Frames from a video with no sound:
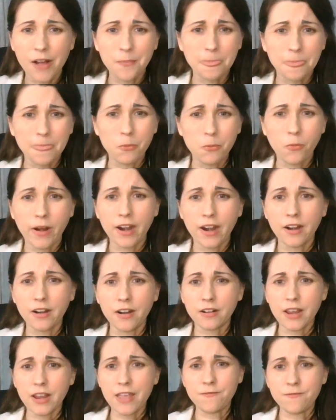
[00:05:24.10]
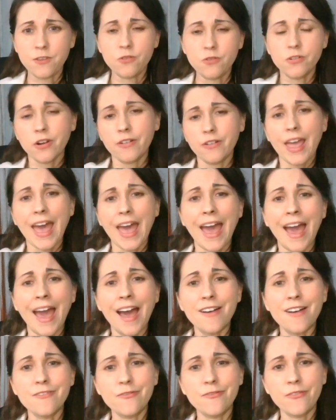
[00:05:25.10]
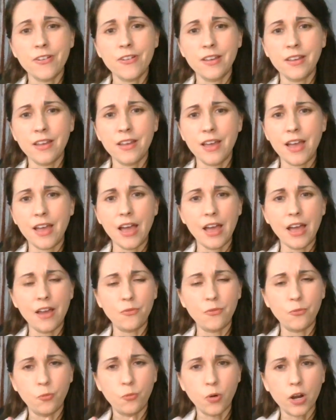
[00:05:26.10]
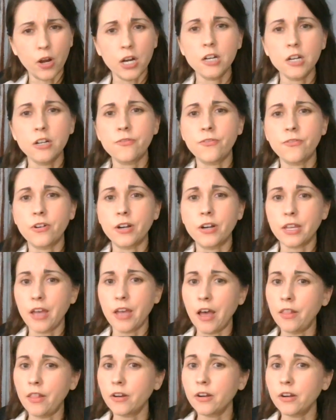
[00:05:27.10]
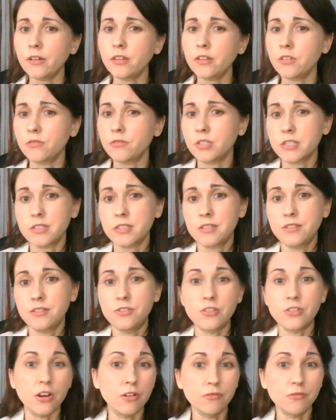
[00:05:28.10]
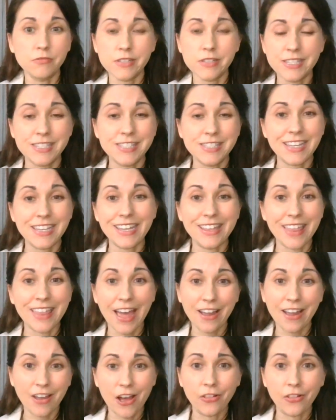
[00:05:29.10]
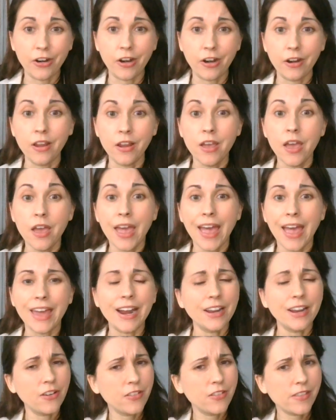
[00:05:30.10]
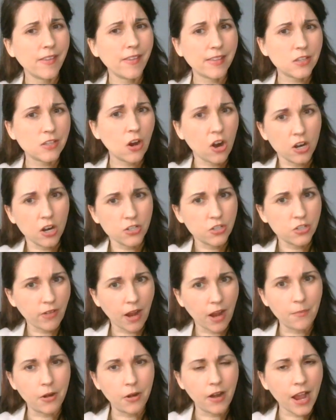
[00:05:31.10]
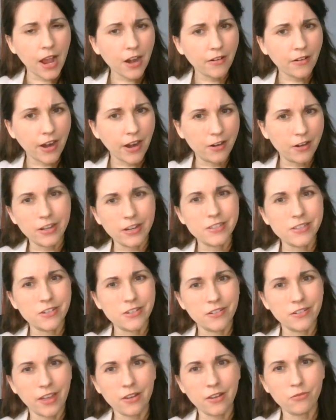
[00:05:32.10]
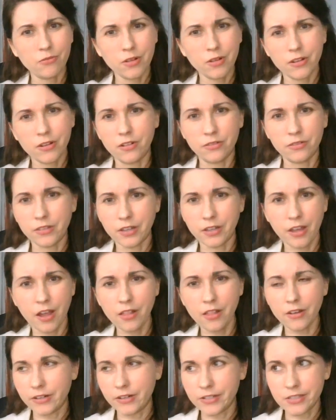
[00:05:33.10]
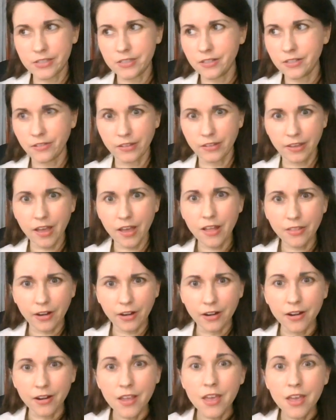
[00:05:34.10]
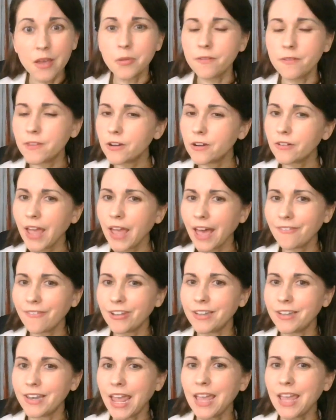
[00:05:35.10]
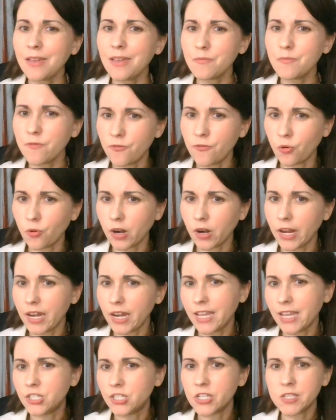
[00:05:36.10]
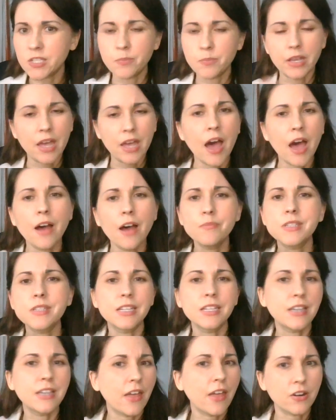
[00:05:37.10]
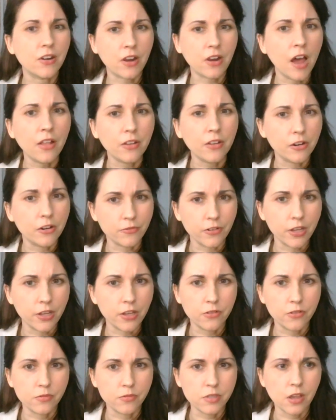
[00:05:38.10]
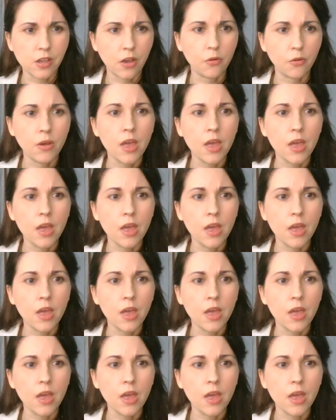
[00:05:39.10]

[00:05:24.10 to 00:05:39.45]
where if you don't have a word for a color, you just don't see that color. And I know that that's hard to wrap your head around, because you're like, well, the color is still the color. But if you don't have a name for it, it just becomes another color for you. So,